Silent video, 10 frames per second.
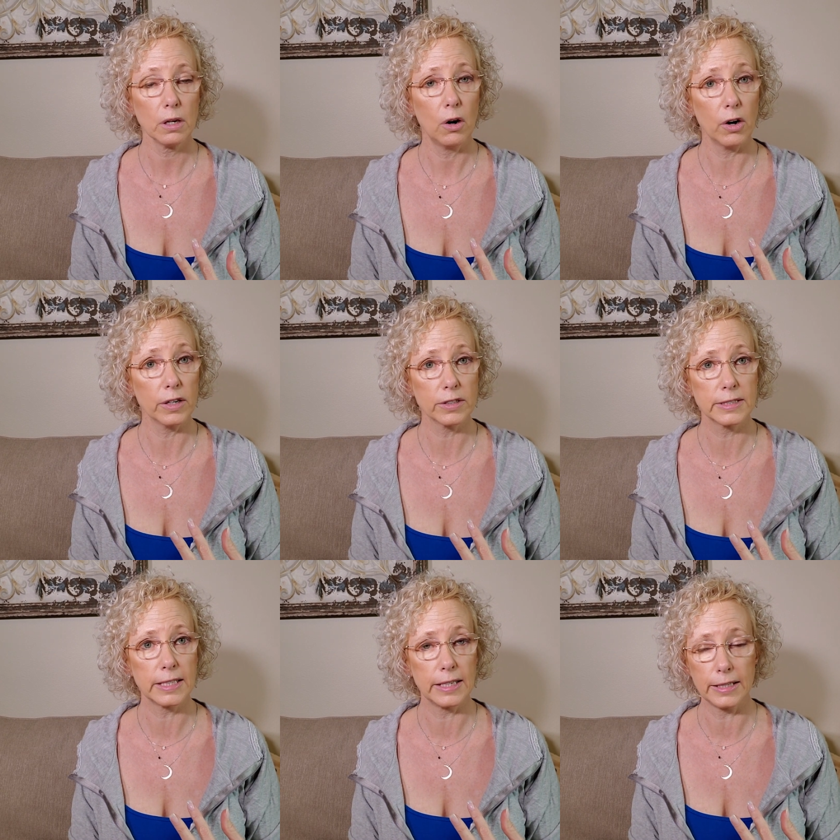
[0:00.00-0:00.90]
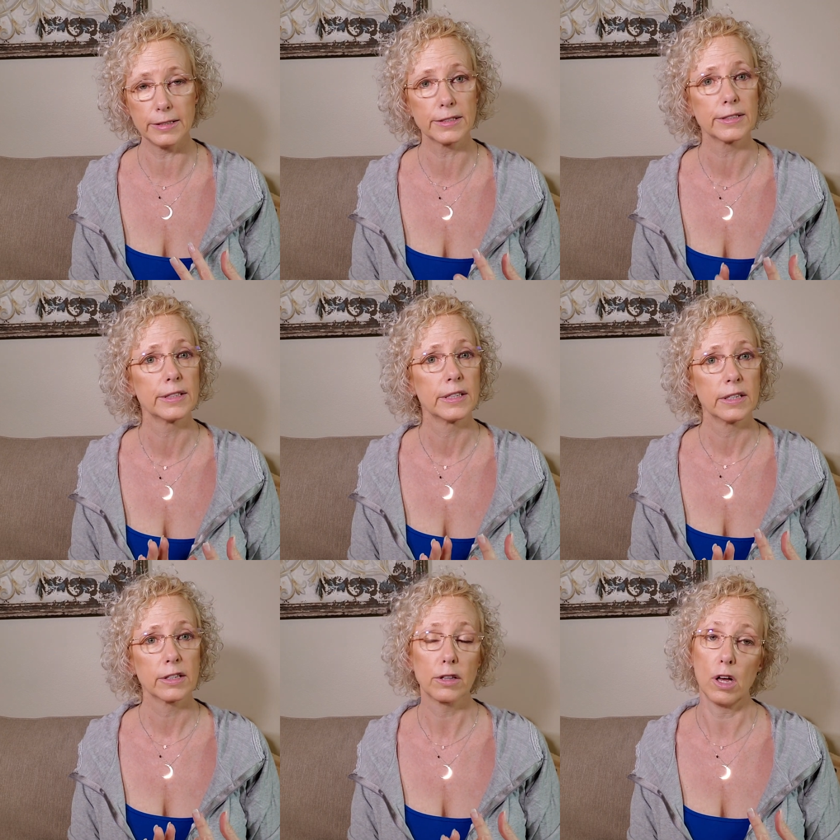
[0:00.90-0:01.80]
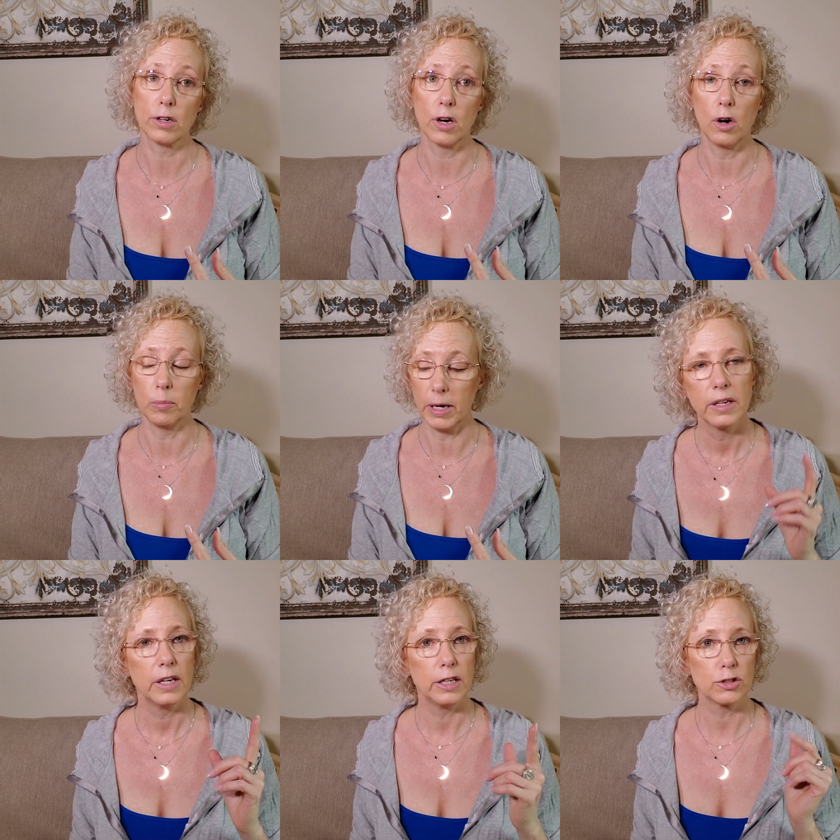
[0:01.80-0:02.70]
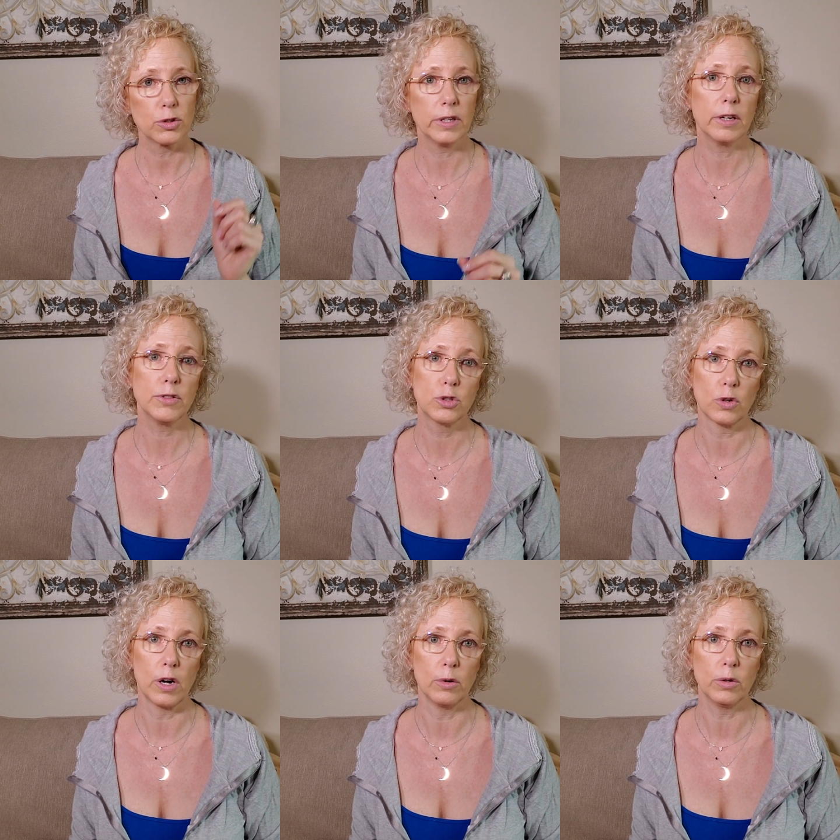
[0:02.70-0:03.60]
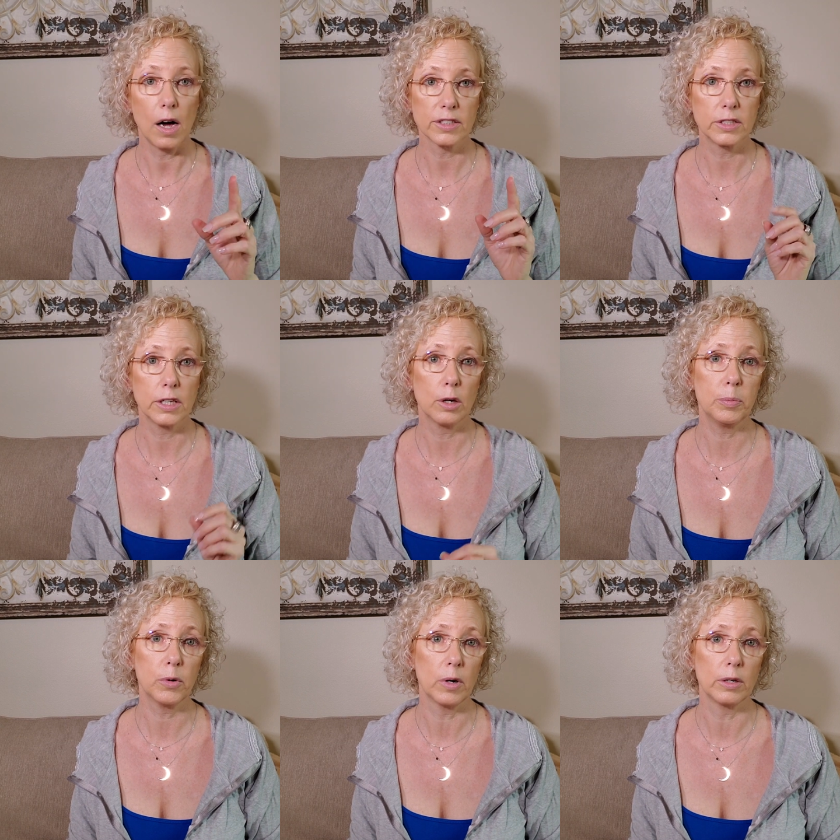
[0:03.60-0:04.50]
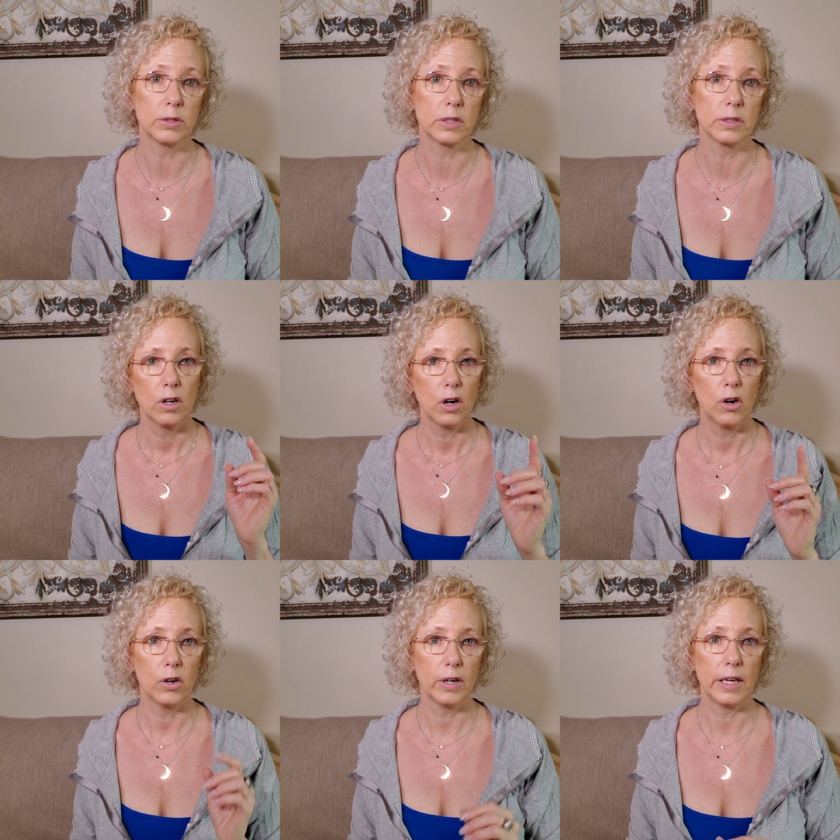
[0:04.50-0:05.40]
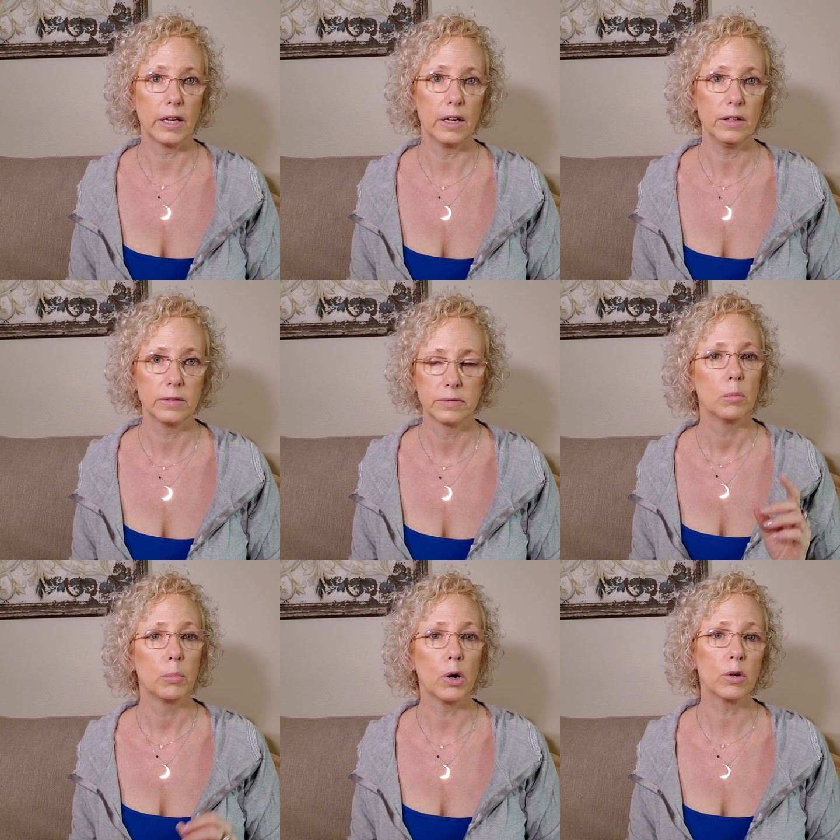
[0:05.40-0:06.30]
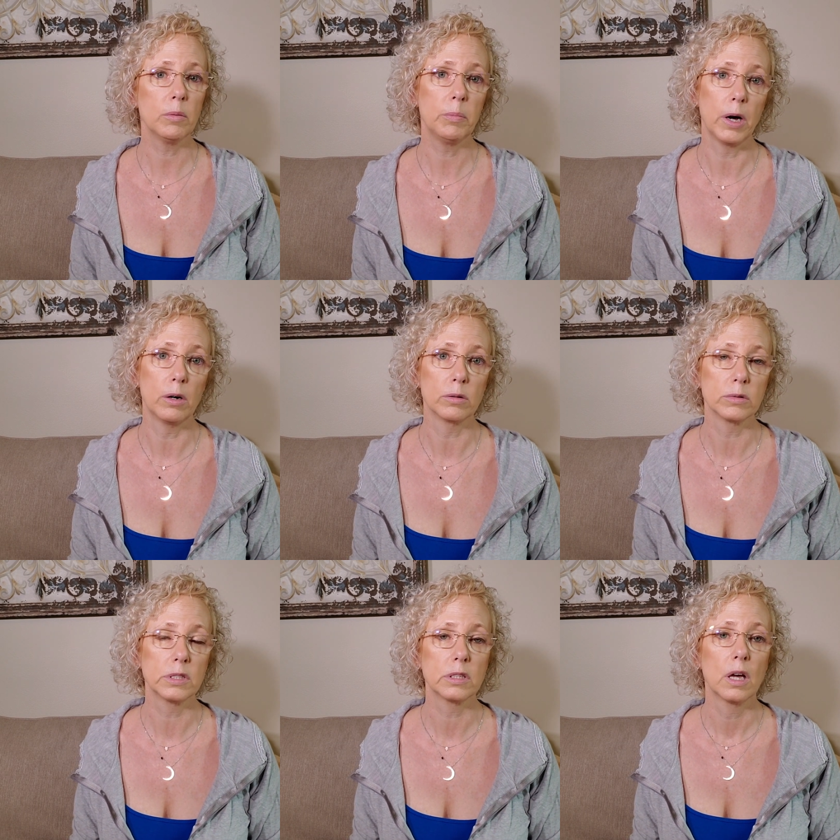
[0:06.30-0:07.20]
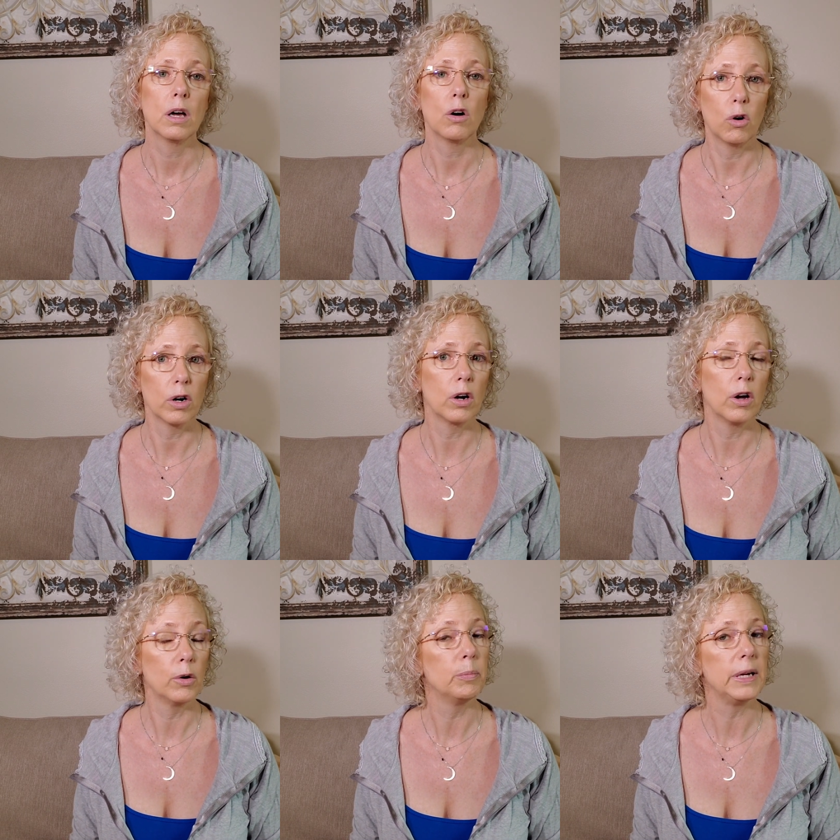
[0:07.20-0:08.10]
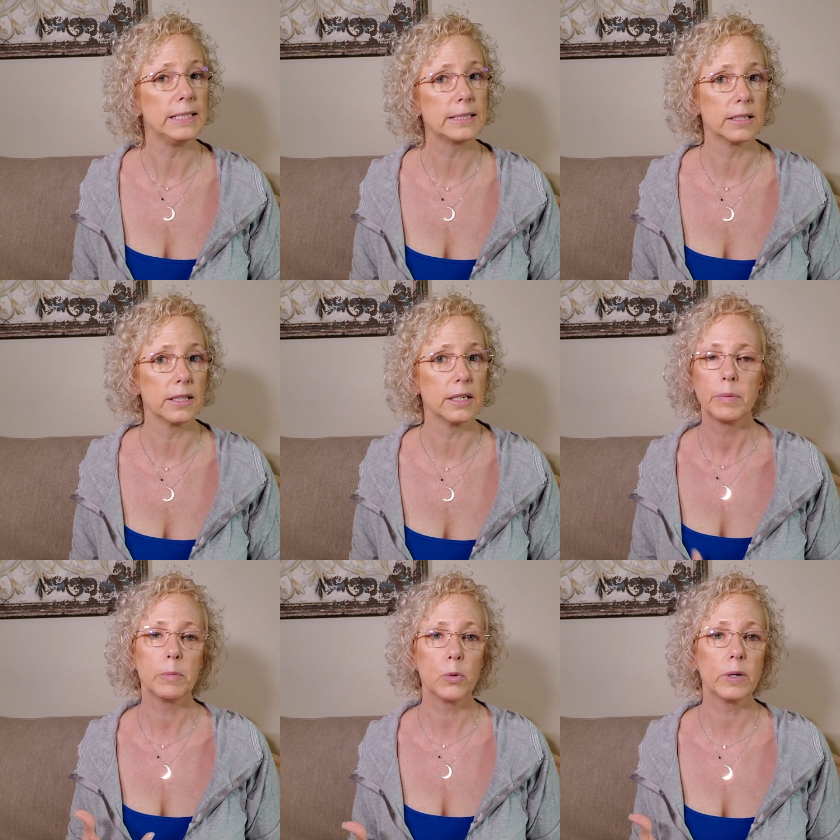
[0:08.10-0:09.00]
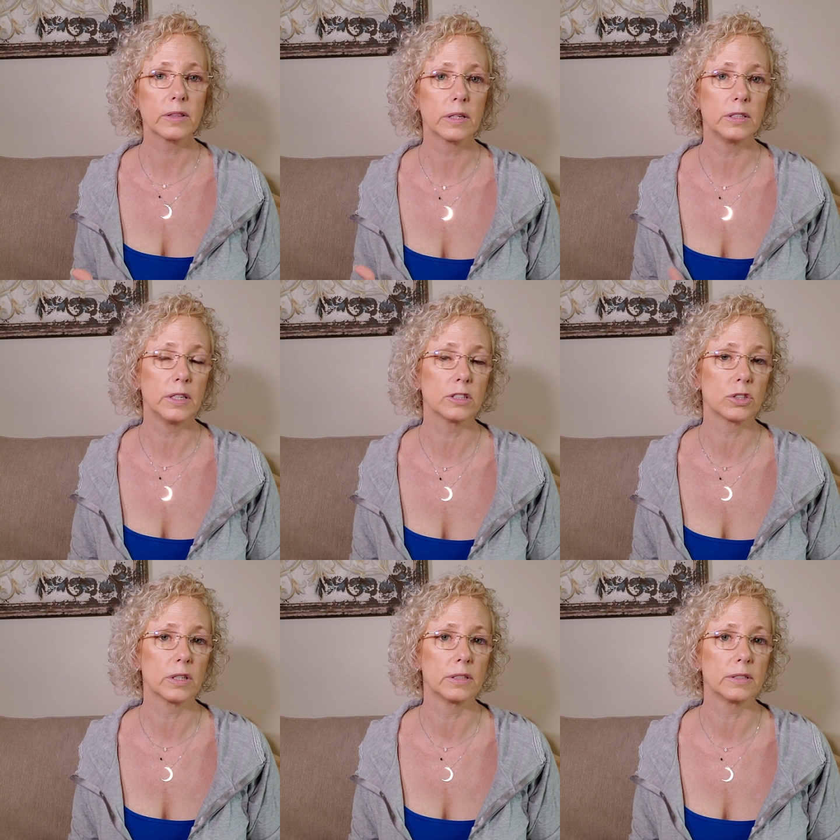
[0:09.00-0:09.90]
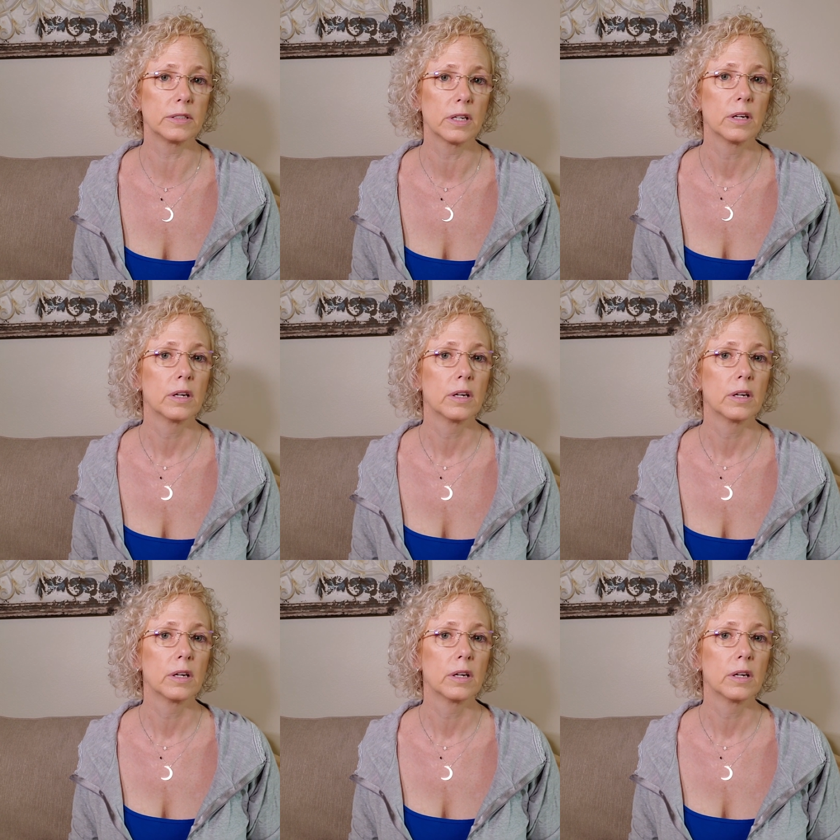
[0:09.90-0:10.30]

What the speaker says: heart disease, glaucoma, history of stroke, osteoporosis, hernia, broken bones, or obesity. People with conditions